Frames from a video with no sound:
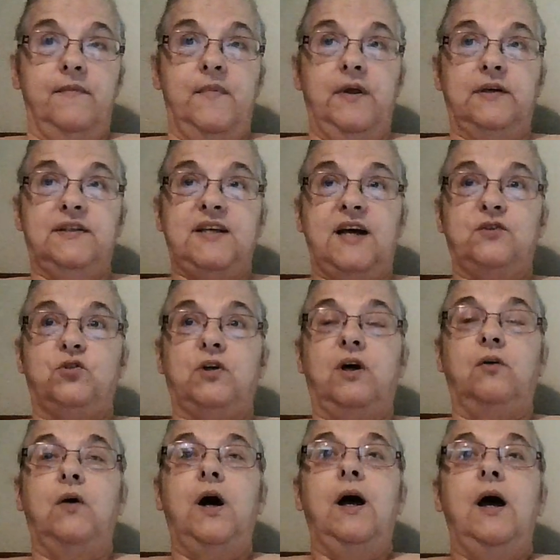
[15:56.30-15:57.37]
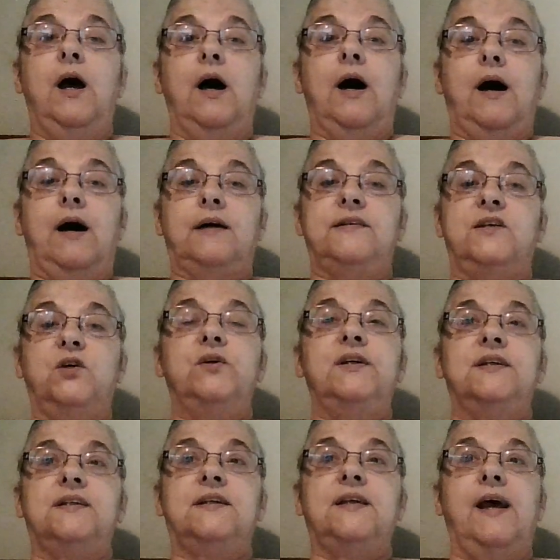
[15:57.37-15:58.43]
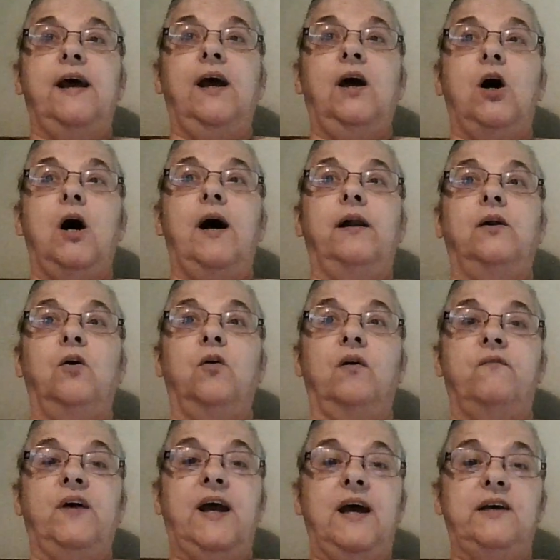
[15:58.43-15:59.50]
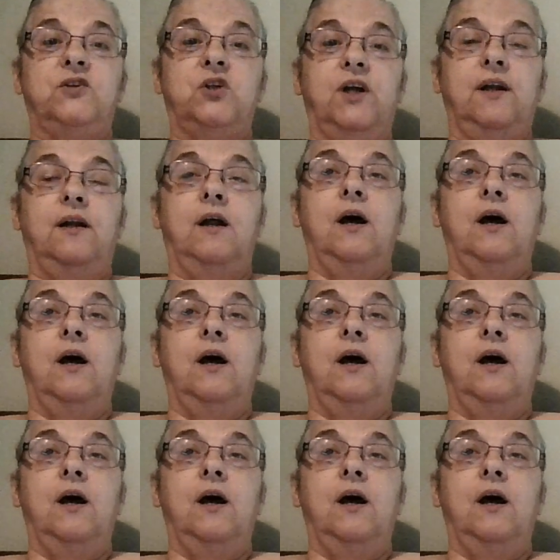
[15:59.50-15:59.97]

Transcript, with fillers: the Sentro. As soon as they got notification